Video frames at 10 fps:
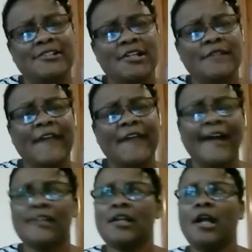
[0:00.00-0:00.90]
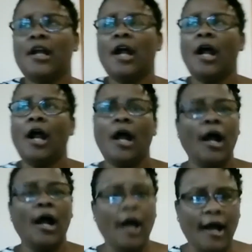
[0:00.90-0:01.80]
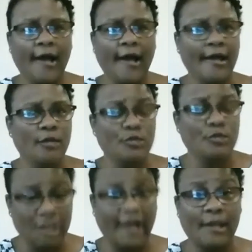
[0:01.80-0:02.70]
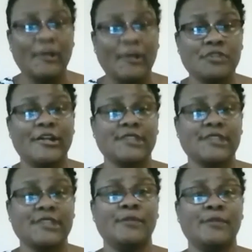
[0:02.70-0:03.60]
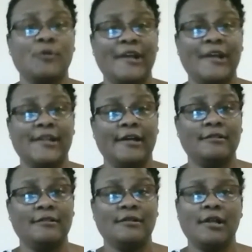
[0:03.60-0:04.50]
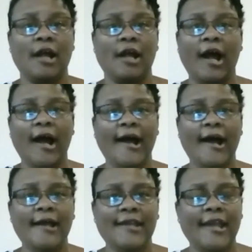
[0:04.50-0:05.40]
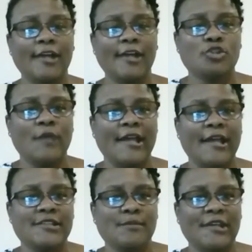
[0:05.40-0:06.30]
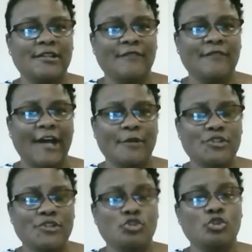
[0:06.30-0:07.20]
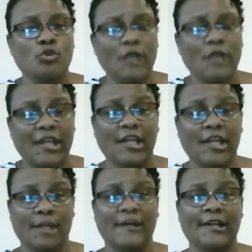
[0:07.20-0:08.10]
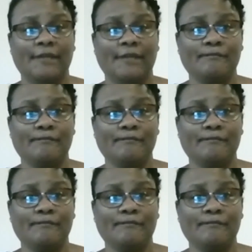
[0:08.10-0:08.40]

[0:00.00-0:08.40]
that I am untransmittable right now. I can't transmit the virus to anybody.